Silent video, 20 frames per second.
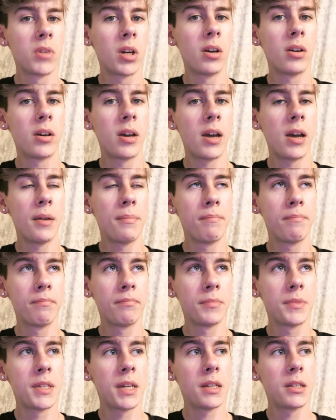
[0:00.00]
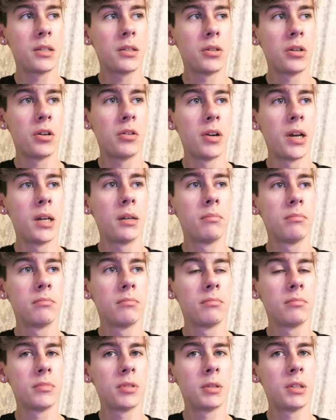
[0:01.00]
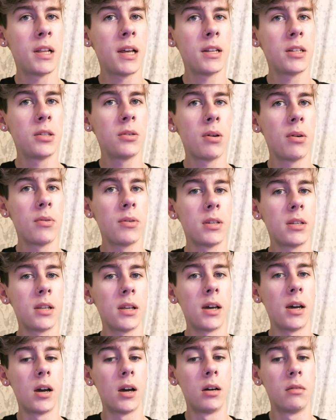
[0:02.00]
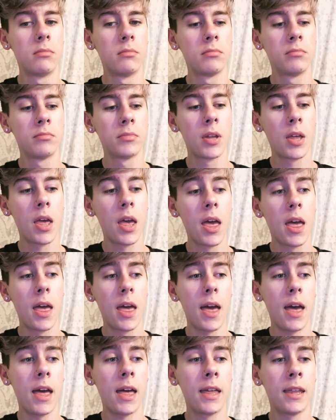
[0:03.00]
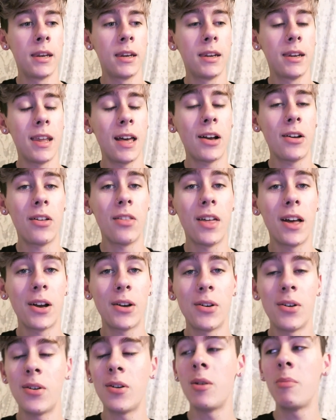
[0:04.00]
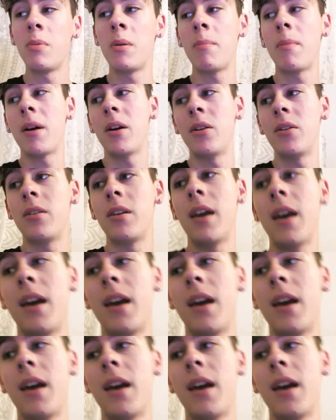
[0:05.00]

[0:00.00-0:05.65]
Okay, sad story. It's like two hours later and I got that caught up in my own